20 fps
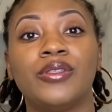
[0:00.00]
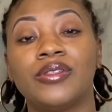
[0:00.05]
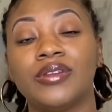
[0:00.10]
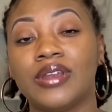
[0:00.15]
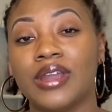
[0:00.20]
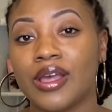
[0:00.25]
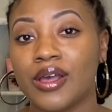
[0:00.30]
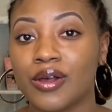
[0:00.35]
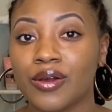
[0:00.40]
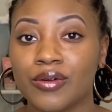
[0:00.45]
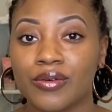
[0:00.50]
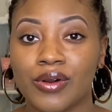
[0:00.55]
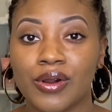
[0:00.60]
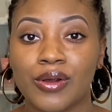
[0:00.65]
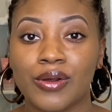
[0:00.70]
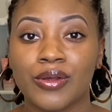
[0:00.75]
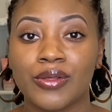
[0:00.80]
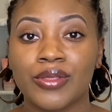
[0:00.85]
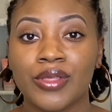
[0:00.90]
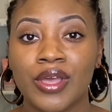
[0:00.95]
nail
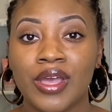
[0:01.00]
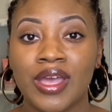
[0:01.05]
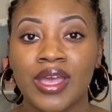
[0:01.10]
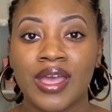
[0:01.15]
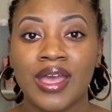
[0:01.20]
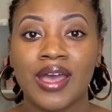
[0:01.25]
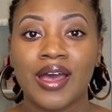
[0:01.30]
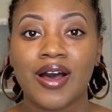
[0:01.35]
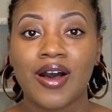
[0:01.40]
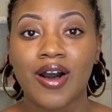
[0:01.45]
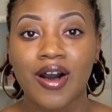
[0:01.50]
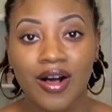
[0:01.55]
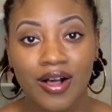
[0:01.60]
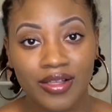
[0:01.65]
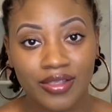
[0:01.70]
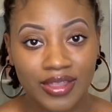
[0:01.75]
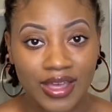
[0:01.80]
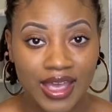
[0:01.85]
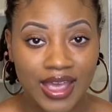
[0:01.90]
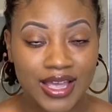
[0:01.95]
growth, all
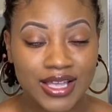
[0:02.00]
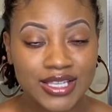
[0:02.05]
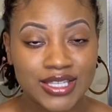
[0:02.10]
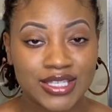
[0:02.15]
that.